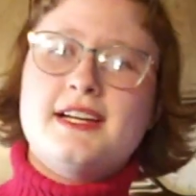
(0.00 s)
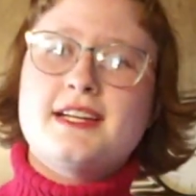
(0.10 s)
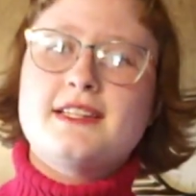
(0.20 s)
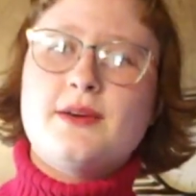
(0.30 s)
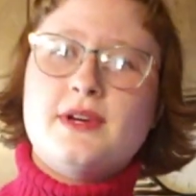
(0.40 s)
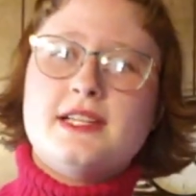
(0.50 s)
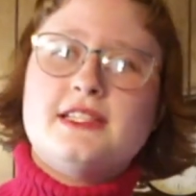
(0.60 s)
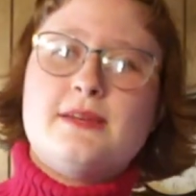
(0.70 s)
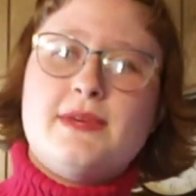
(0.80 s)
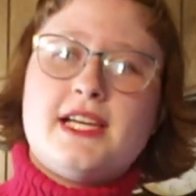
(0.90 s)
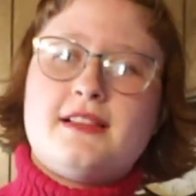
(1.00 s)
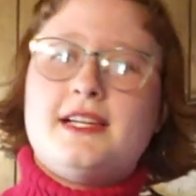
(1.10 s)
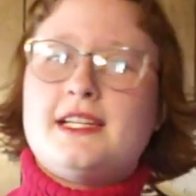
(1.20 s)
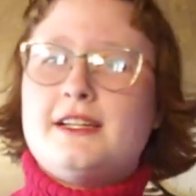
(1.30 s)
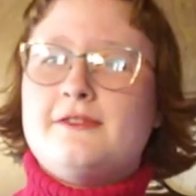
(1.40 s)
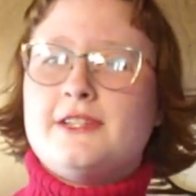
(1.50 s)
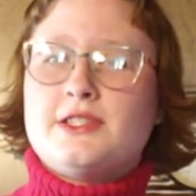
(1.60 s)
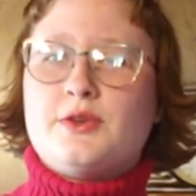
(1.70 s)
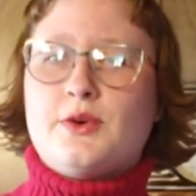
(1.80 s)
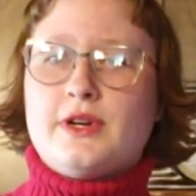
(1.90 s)
because I wanted to make like a
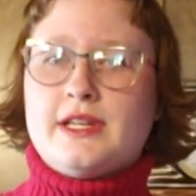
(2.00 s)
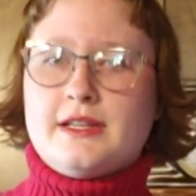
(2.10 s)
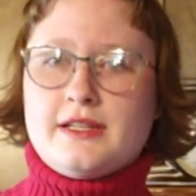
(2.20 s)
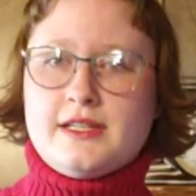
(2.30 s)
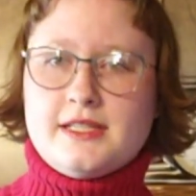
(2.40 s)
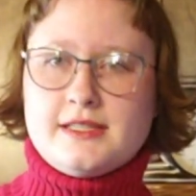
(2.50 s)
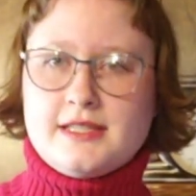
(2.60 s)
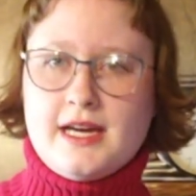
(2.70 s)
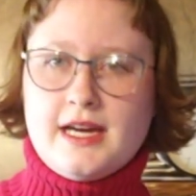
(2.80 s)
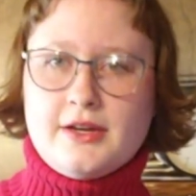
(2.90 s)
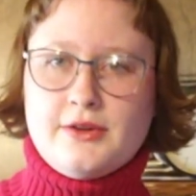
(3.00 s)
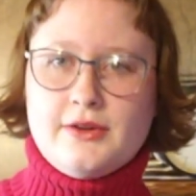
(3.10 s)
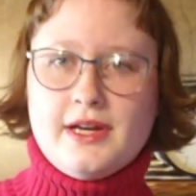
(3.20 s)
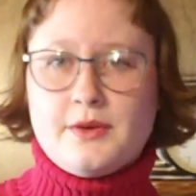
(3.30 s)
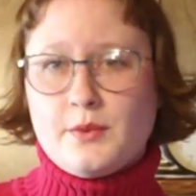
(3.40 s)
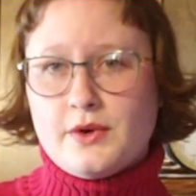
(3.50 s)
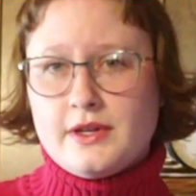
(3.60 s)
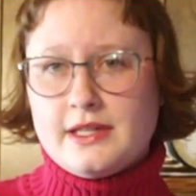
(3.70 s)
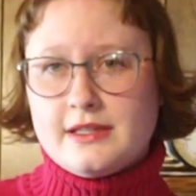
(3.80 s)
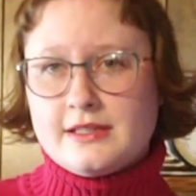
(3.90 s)
Victorian style,
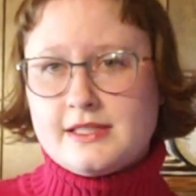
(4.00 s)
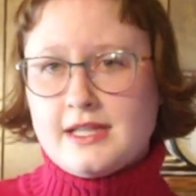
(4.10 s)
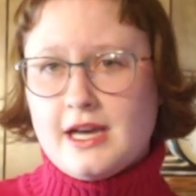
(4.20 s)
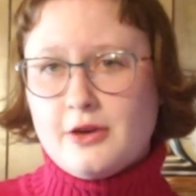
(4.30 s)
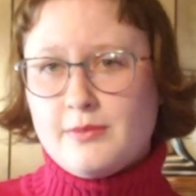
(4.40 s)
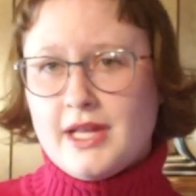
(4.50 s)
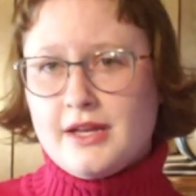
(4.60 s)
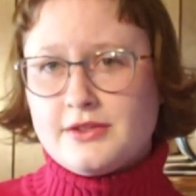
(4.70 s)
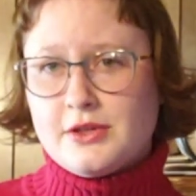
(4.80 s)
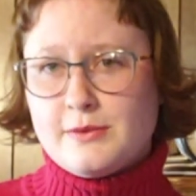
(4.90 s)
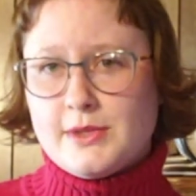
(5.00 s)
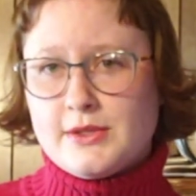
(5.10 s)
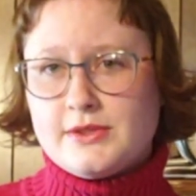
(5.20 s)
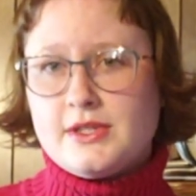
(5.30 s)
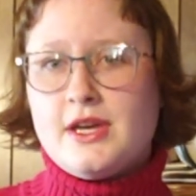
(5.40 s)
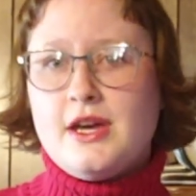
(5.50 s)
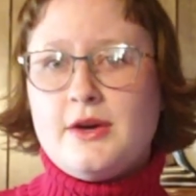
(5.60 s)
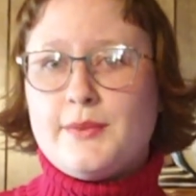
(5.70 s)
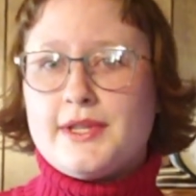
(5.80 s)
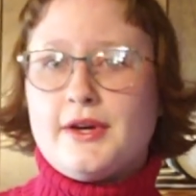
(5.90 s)
Edwardian style blouse almost,
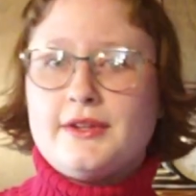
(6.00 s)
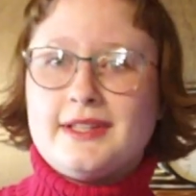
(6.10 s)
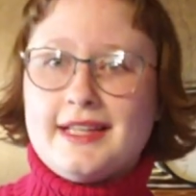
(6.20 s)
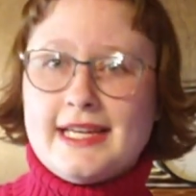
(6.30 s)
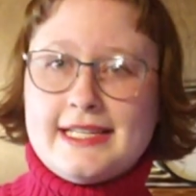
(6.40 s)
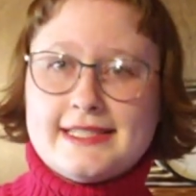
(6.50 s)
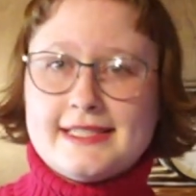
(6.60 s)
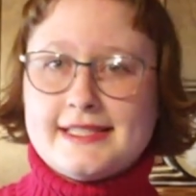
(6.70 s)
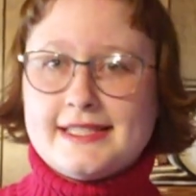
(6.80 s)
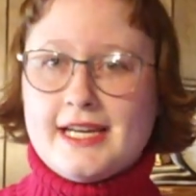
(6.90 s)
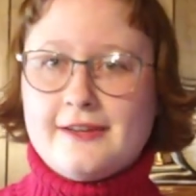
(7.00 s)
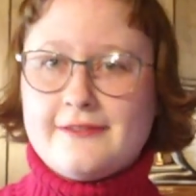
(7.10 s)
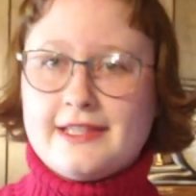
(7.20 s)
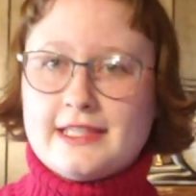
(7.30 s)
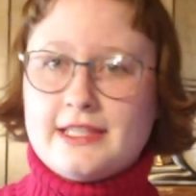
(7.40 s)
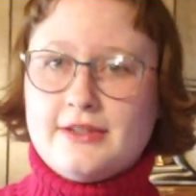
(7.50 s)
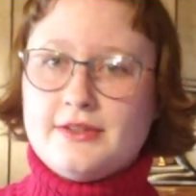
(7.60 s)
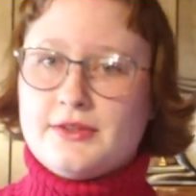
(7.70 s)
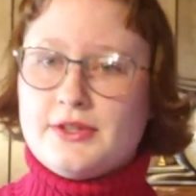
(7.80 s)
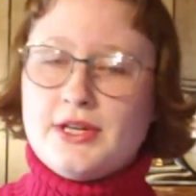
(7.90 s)
with all the lace and stuff and the cute
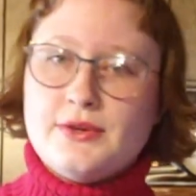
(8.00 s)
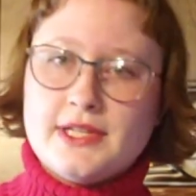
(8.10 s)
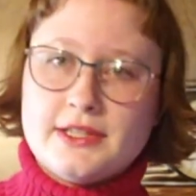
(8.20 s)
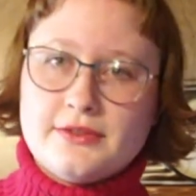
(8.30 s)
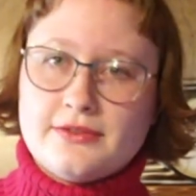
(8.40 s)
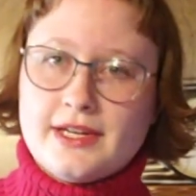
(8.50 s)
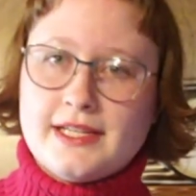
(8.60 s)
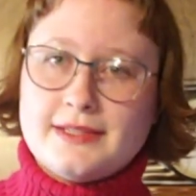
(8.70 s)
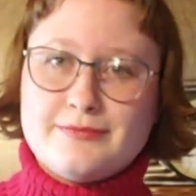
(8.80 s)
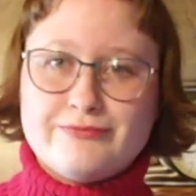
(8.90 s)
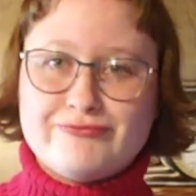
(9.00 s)
little yoke in the front.